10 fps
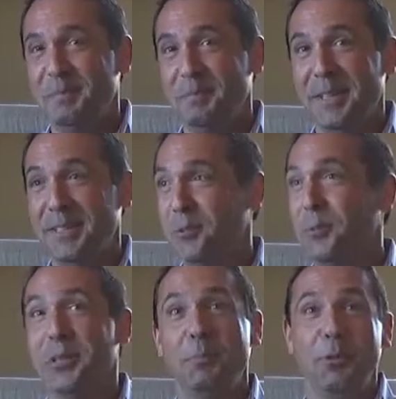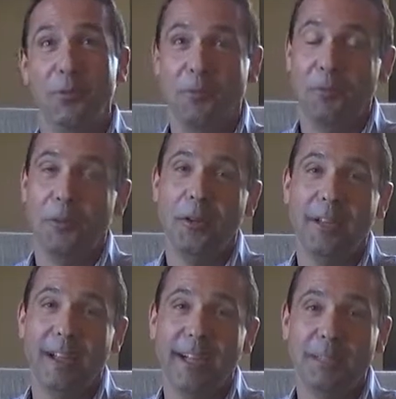But it's really beautiful.
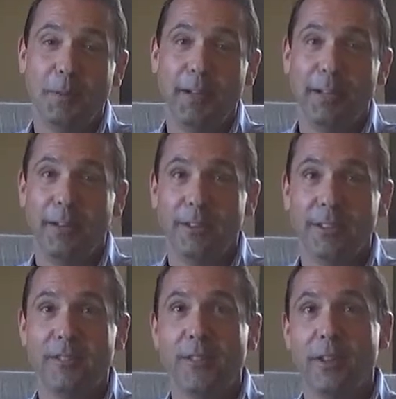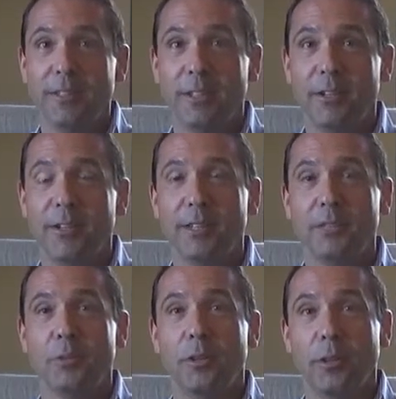And I spent a year as a volunteer in the
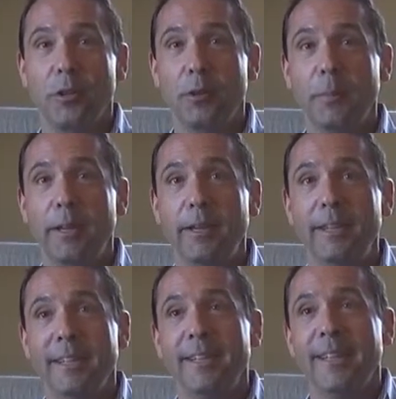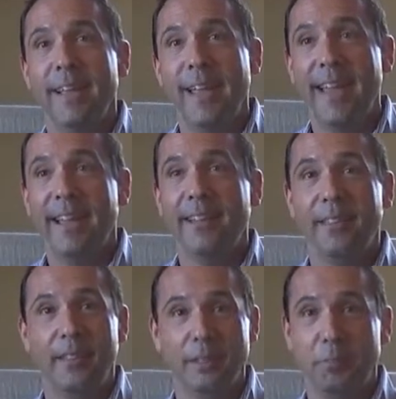Israeli army.
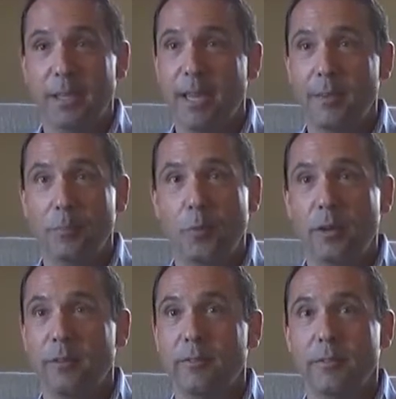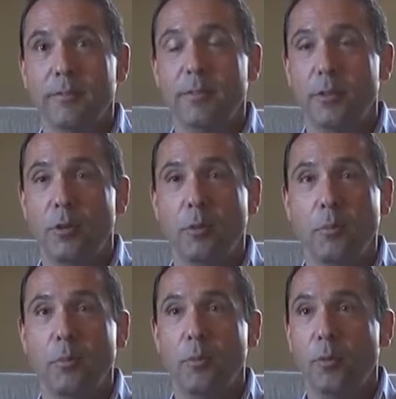And this became one of
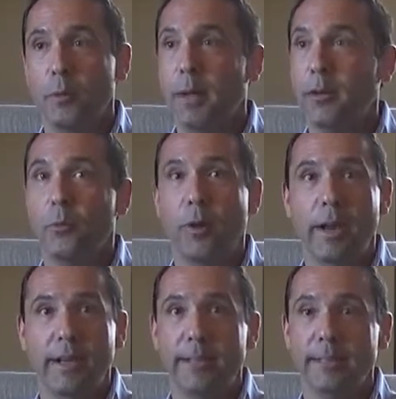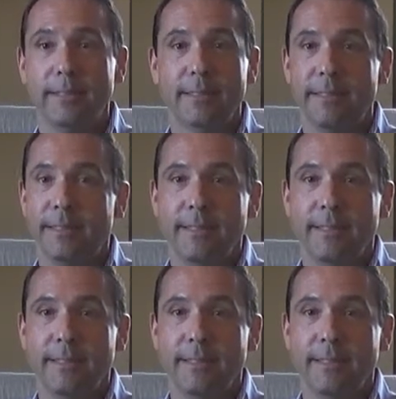my greatest,